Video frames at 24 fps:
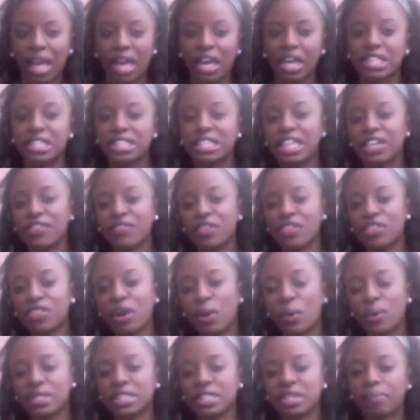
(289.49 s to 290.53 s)
because even
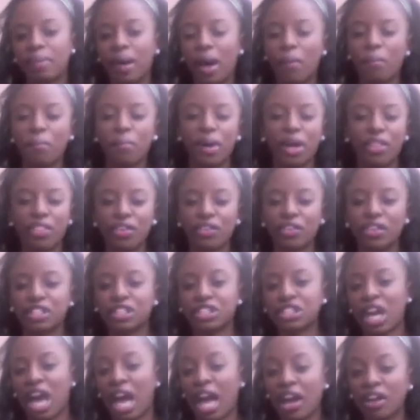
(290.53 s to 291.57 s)
though it's about mother and
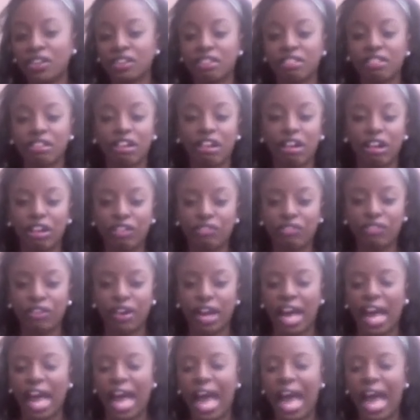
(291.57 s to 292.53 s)
child on the cover,